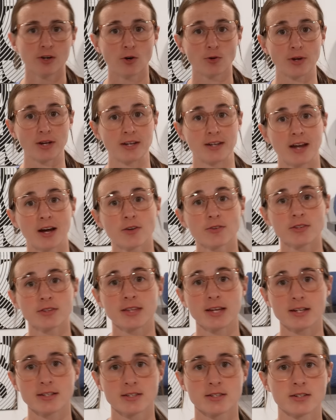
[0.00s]
Okay, now that
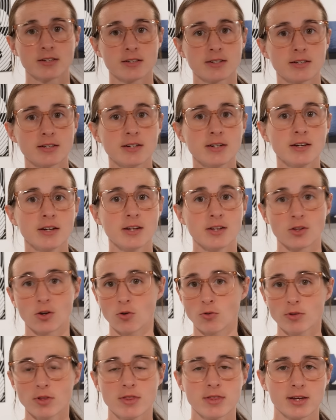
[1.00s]
that's done, the
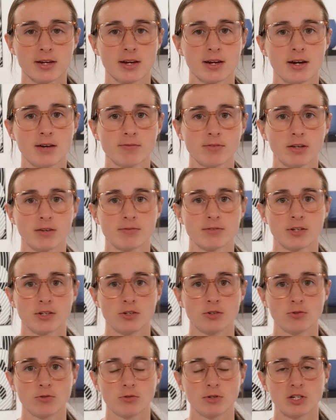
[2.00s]
only thing I have left to
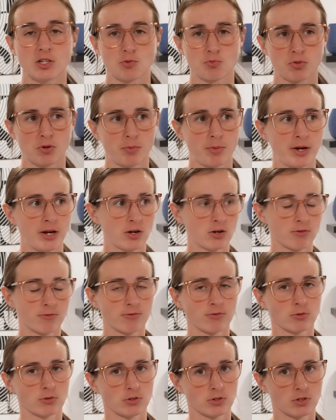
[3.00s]
do is prepare
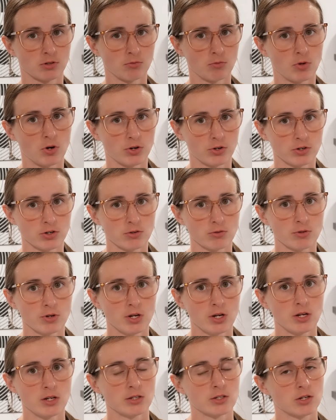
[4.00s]
for tomorrow.
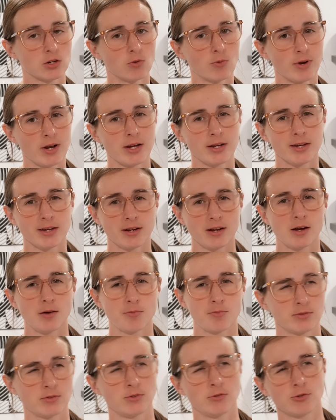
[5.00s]
So when I get
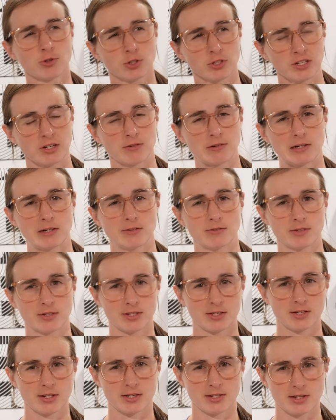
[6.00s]
up, usually around
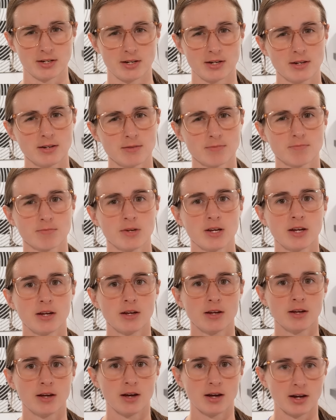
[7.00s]
6 a.m.,
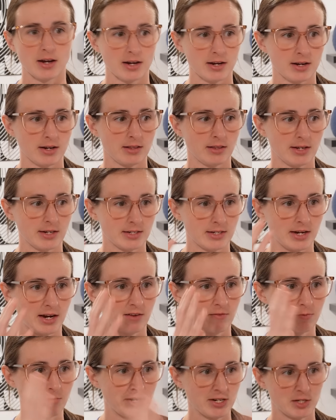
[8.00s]
I like to
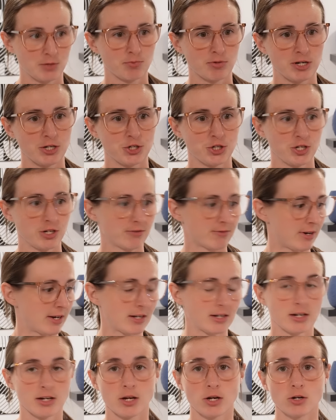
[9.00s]
have my spreadsheet
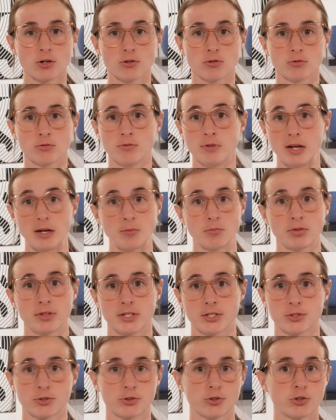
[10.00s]
ready to go,
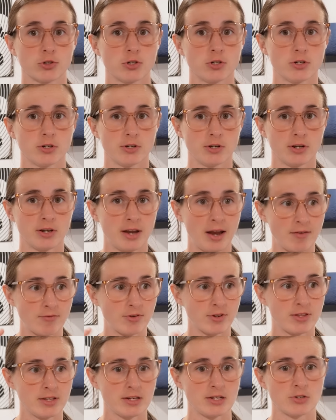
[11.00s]
nameplates are drawn,
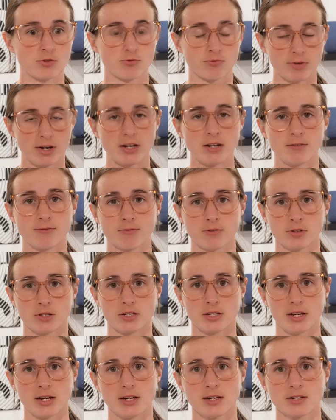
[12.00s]
everything is ready for the
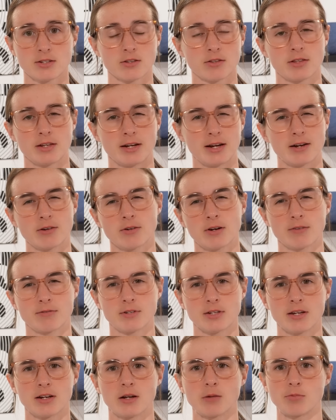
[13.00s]
day so that I don't have
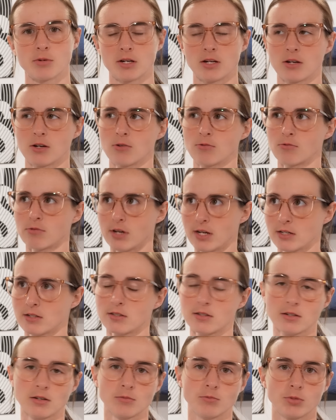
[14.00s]
to get up and go right to
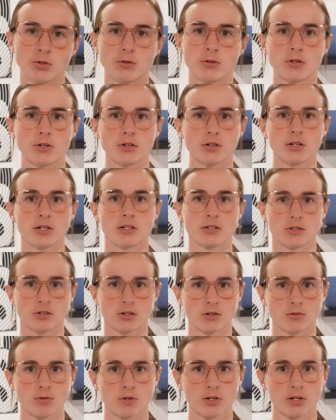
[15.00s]
the computer and
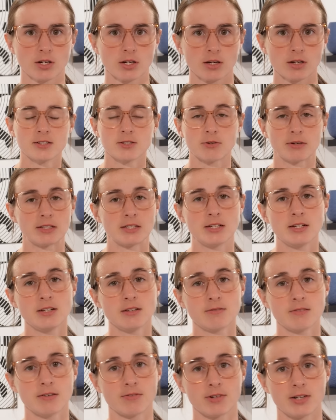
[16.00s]
start working. So at the end
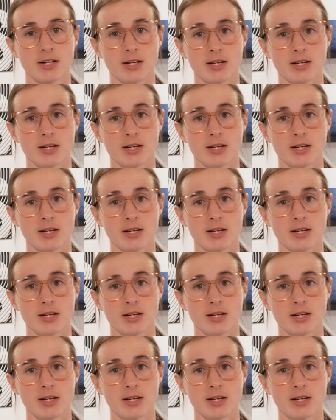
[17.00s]
of every